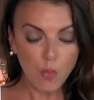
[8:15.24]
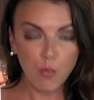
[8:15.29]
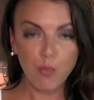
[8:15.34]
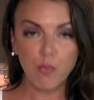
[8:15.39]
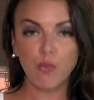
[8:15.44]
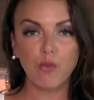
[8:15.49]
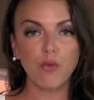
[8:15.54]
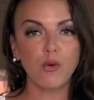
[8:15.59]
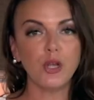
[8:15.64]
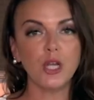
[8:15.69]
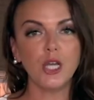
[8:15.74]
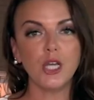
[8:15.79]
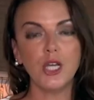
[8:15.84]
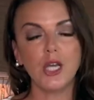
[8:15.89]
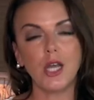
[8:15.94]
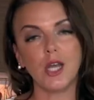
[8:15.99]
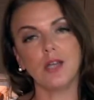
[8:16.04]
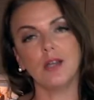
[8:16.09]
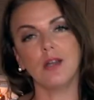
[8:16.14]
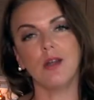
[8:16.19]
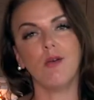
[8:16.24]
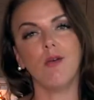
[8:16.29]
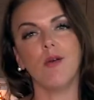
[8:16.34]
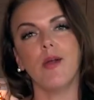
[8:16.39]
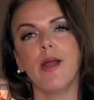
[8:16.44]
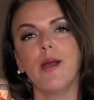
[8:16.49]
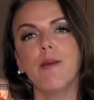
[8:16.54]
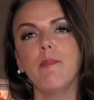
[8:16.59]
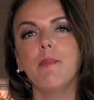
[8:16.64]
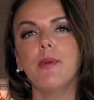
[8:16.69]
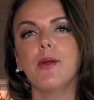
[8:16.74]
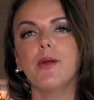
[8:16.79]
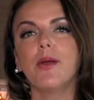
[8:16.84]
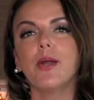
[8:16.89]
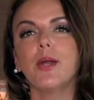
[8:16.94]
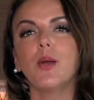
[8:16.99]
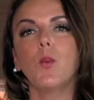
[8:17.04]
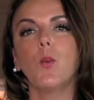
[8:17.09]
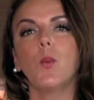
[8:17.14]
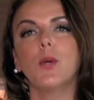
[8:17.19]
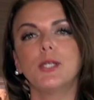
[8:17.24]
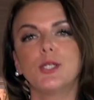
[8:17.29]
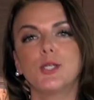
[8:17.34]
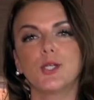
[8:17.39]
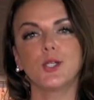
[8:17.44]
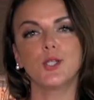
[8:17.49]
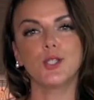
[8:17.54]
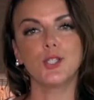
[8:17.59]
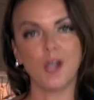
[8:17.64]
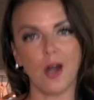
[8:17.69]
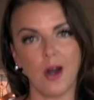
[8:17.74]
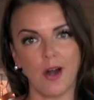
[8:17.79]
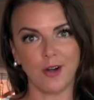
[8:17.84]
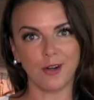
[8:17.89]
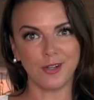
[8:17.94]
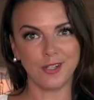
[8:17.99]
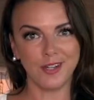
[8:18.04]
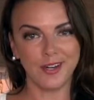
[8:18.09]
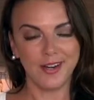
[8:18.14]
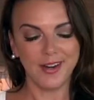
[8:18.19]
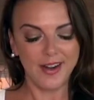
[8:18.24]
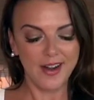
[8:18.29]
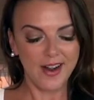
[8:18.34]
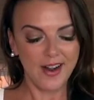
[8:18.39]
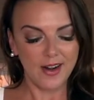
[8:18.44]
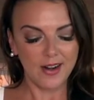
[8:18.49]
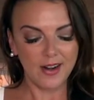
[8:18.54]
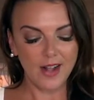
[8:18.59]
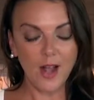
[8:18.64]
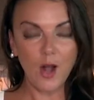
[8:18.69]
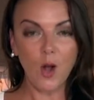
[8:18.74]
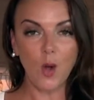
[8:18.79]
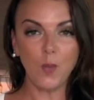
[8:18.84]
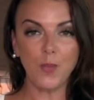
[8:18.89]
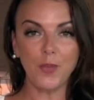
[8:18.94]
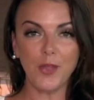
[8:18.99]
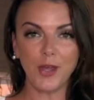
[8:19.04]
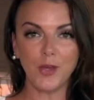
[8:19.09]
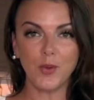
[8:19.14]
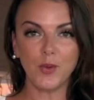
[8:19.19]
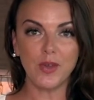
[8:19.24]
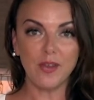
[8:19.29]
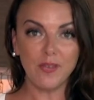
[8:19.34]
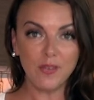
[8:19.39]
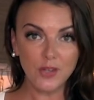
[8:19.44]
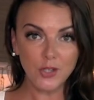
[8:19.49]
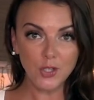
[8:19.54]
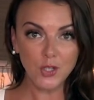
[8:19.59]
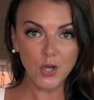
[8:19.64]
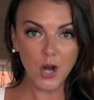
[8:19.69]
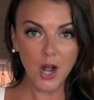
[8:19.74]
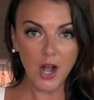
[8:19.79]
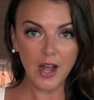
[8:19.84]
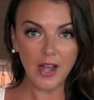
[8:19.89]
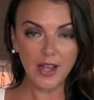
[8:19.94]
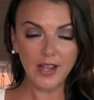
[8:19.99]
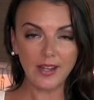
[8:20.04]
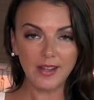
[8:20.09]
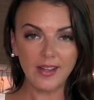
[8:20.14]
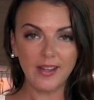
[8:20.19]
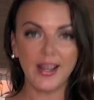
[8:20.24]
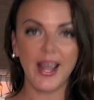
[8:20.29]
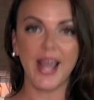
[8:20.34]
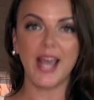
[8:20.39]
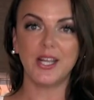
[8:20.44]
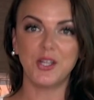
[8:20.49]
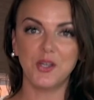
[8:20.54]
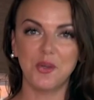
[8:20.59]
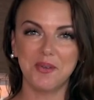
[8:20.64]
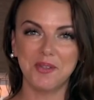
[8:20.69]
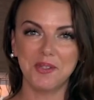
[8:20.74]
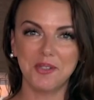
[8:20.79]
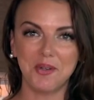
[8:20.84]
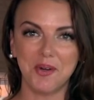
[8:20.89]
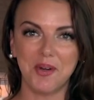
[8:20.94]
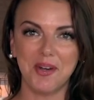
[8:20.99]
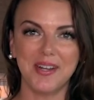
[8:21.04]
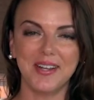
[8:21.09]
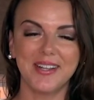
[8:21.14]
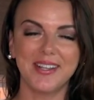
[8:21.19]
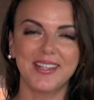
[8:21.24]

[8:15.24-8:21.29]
brie, and cranberry winter tart. I hope that you give it a try and you enjoy.